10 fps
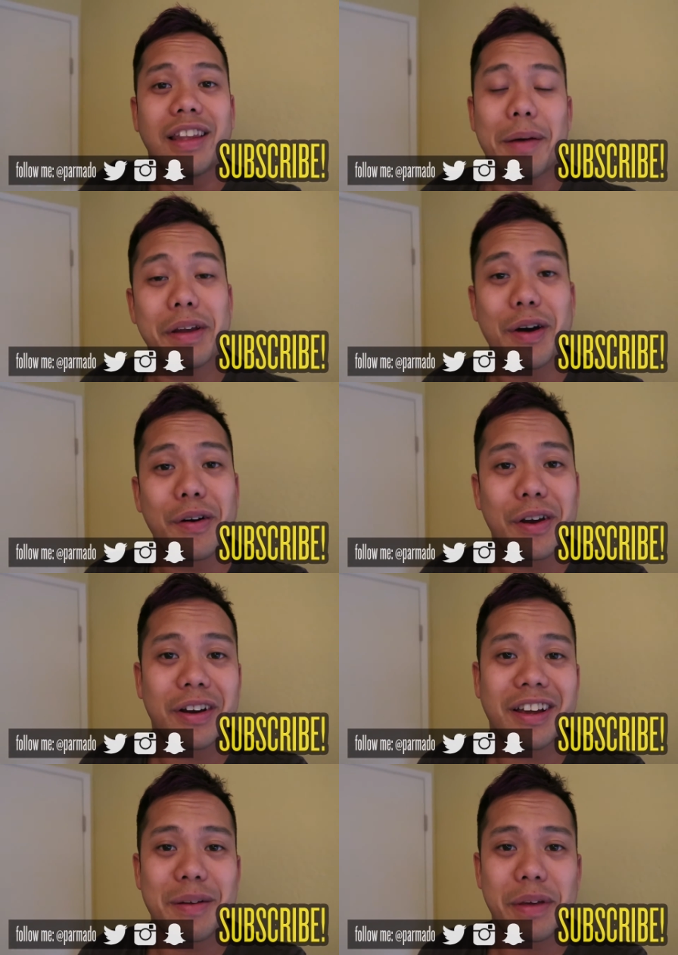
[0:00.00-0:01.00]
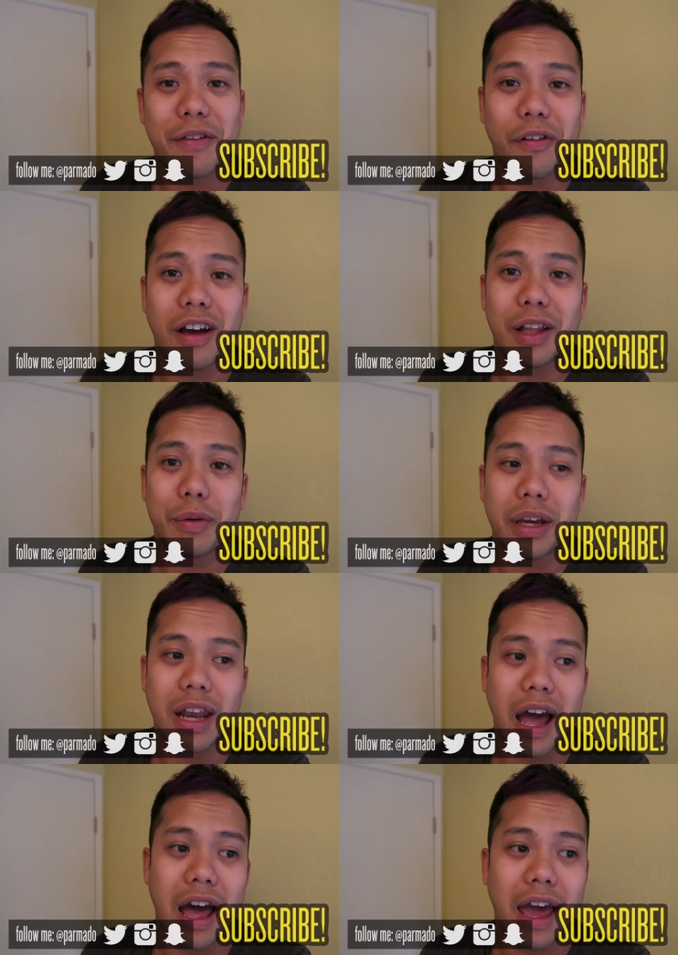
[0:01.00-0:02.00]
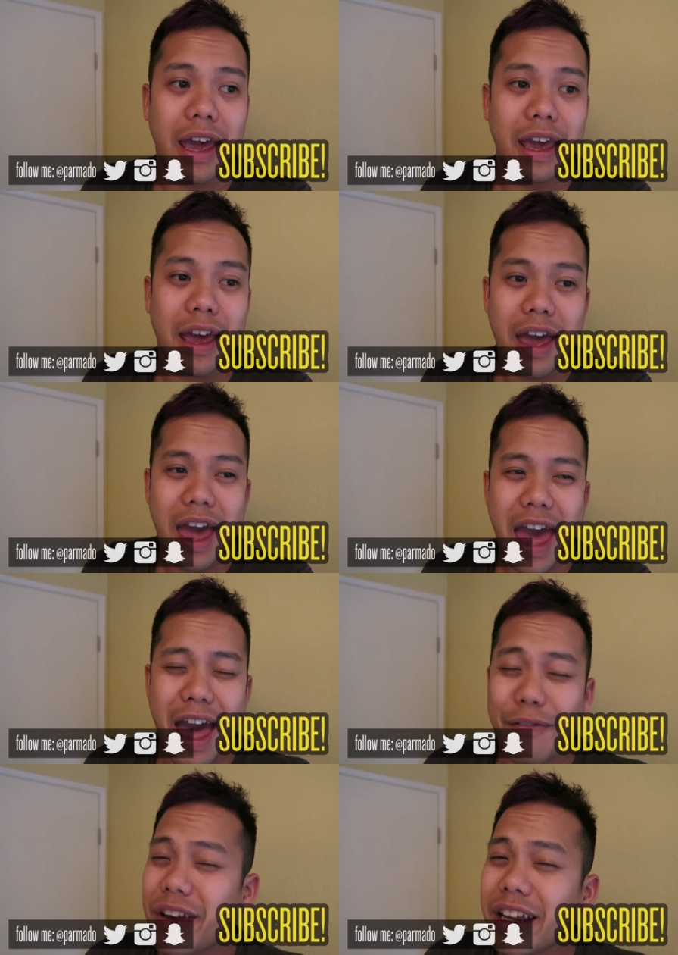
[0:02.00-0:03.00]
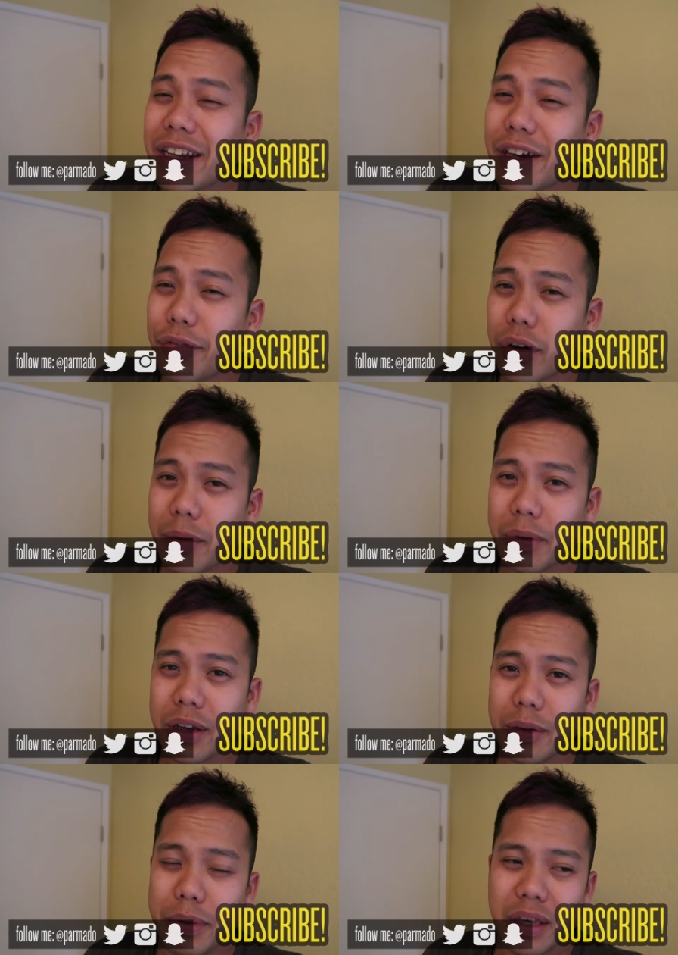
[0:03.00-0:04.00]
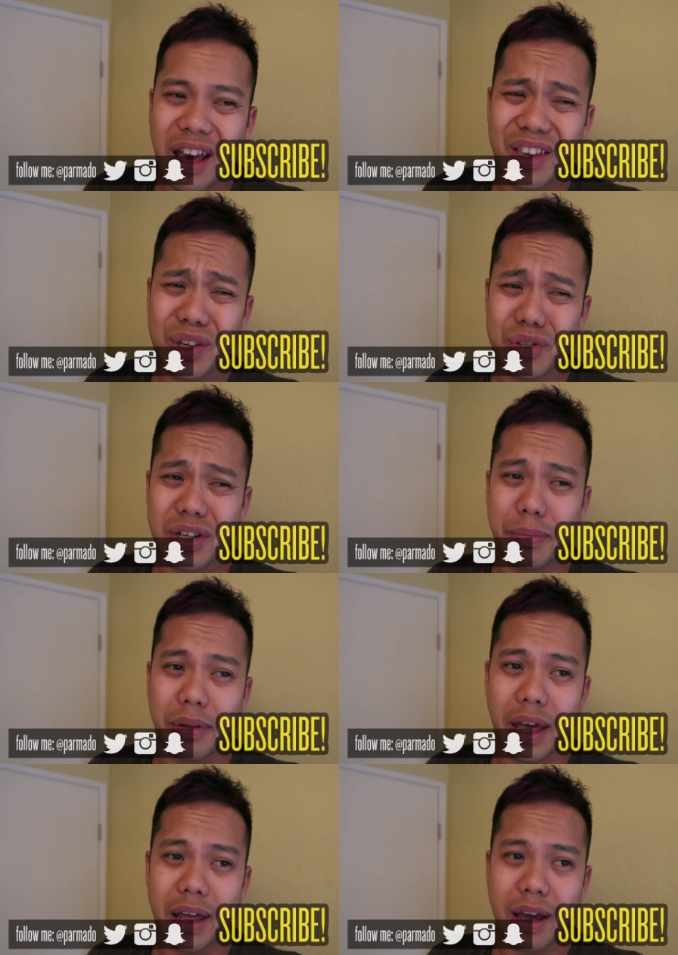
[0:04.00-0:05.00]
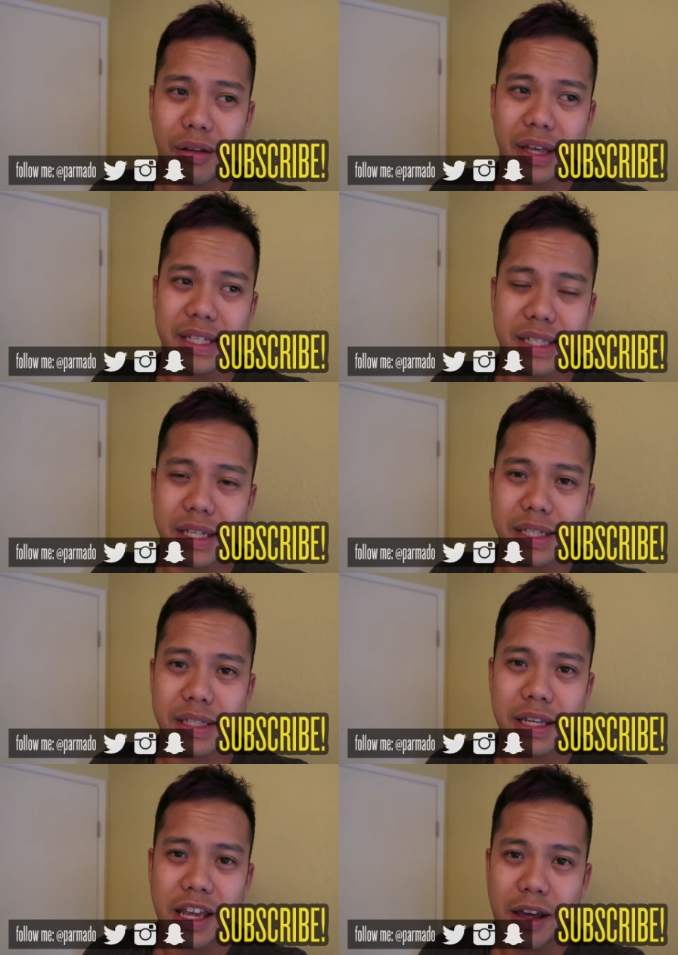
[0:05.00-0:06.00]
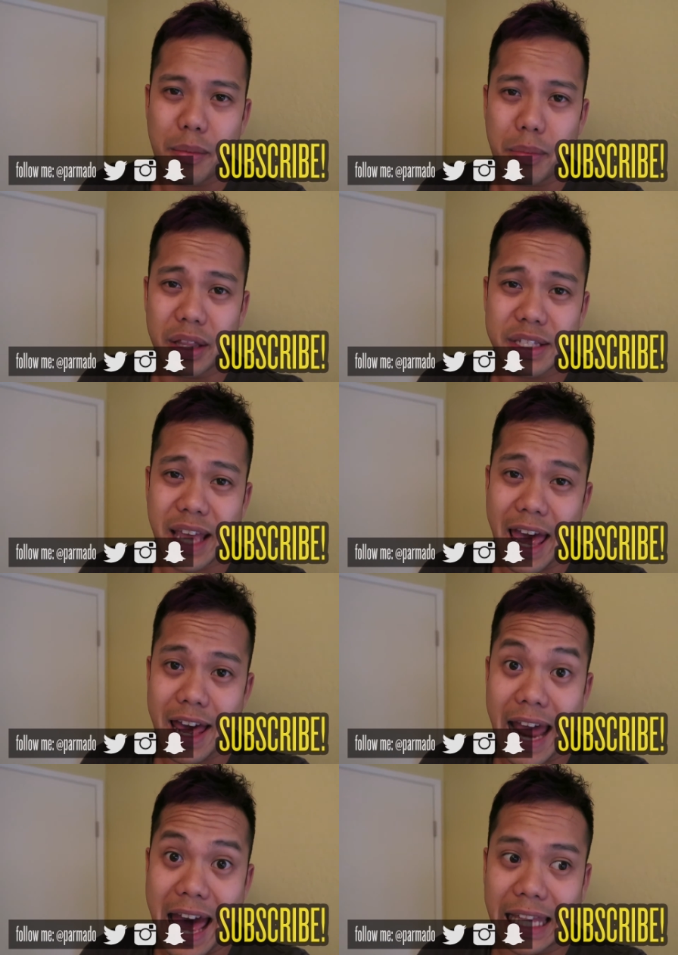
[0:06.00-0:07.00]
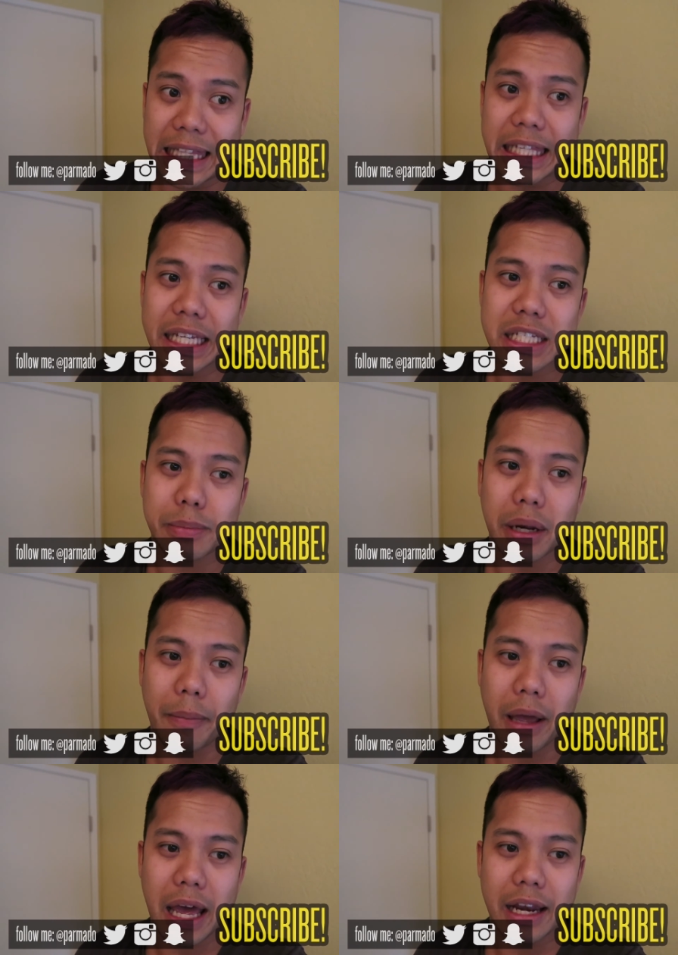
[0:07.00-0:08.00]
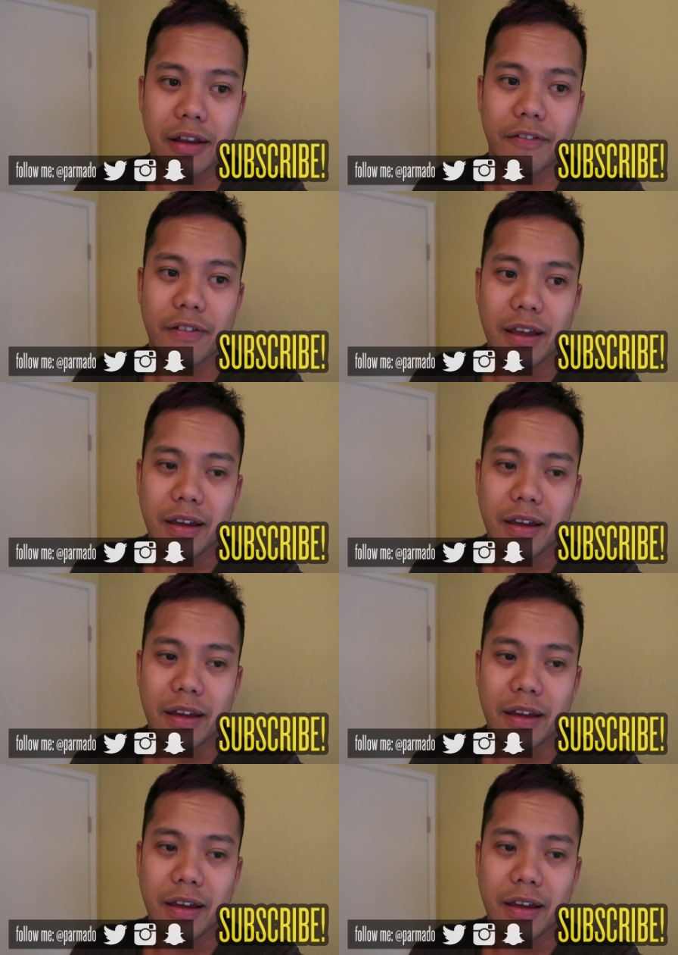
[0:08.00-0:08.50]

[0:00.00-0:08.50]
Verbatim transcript: let me know what you're gonna be for Halloween I have an idea of what I'm gonna be I usually plan out like six months ahead at least but I'm kind of